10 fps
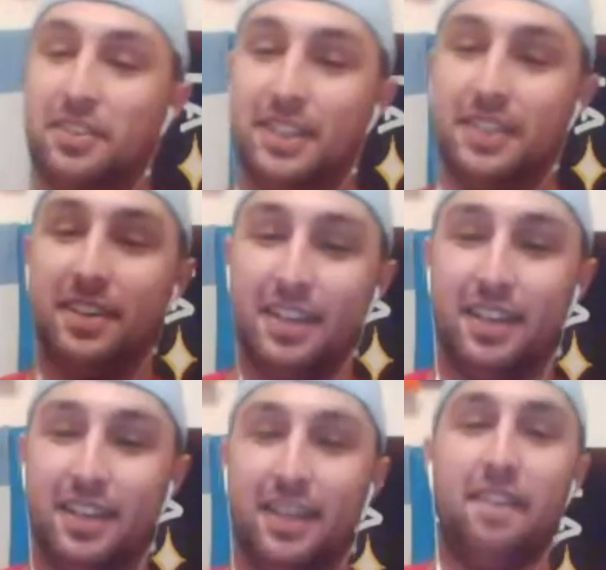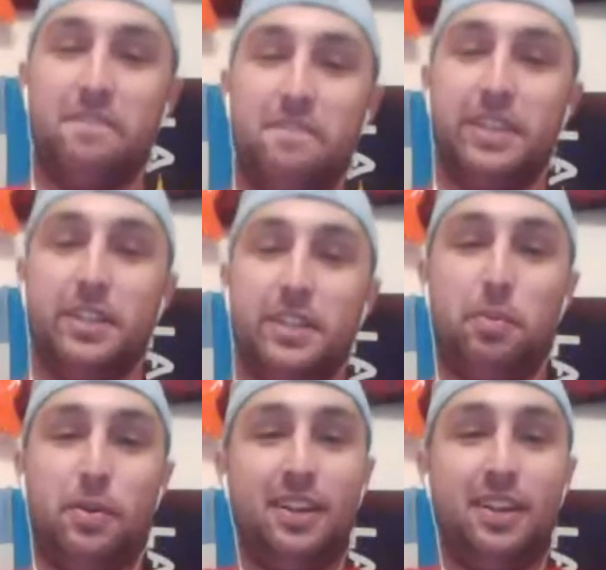right. Philip,
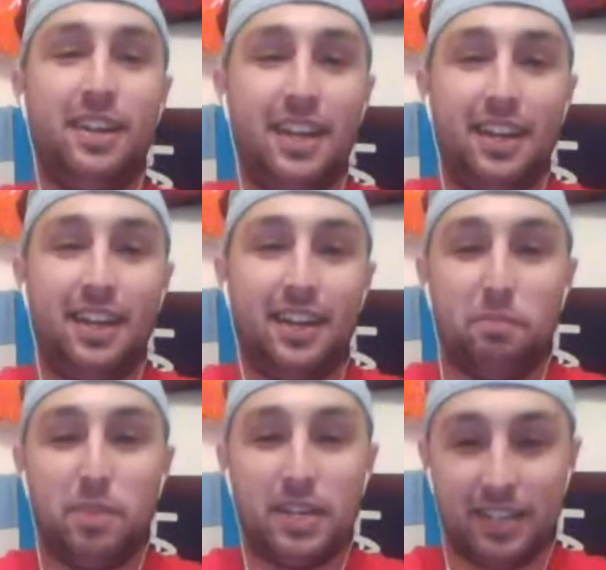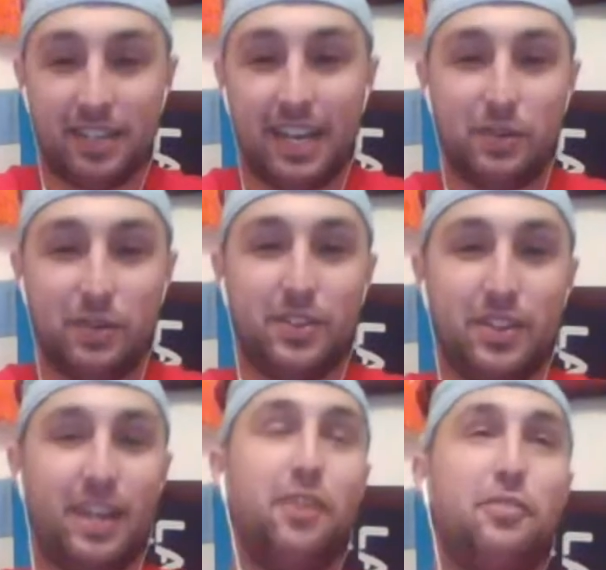busy day with
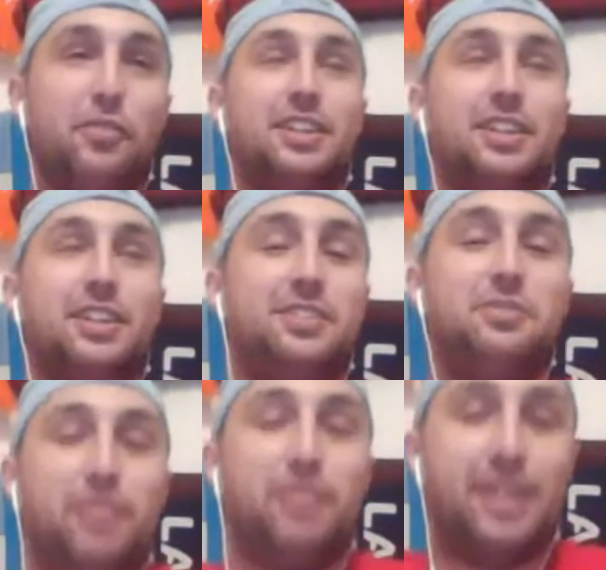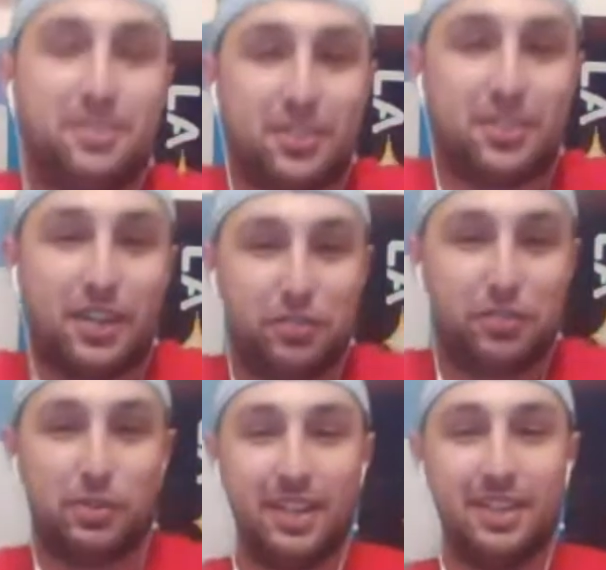over at 32 Flags at the
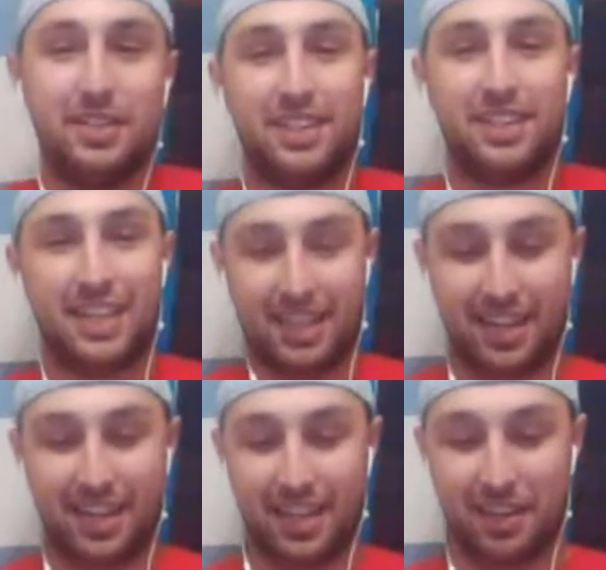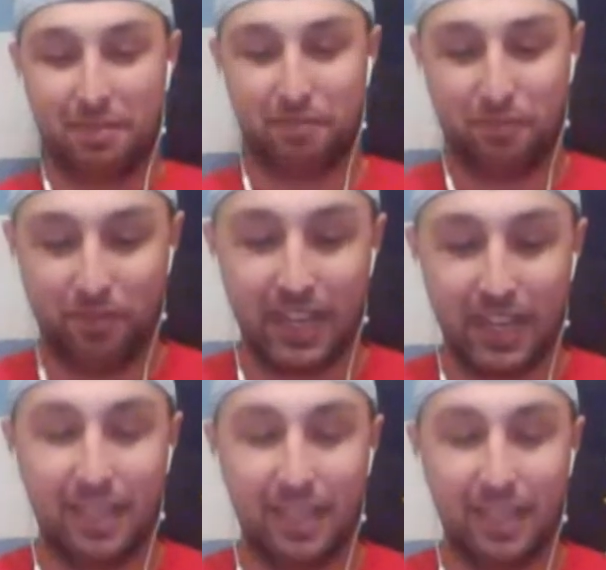transfer window. Any
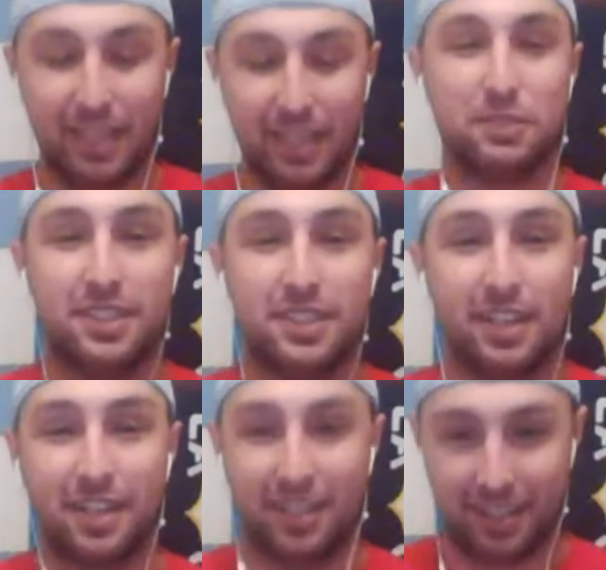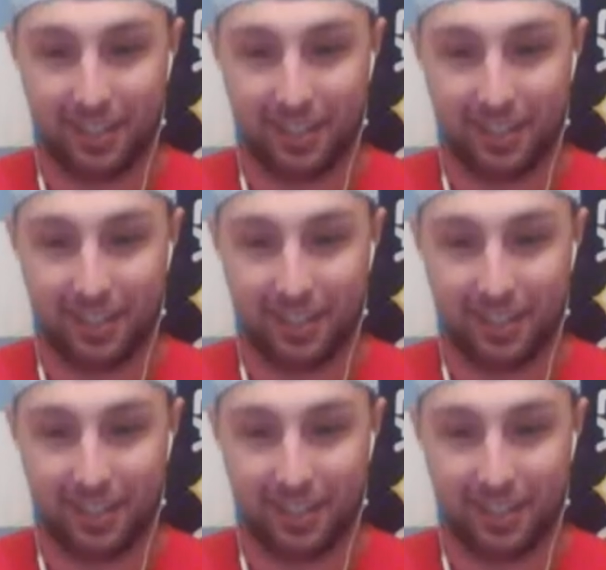last words?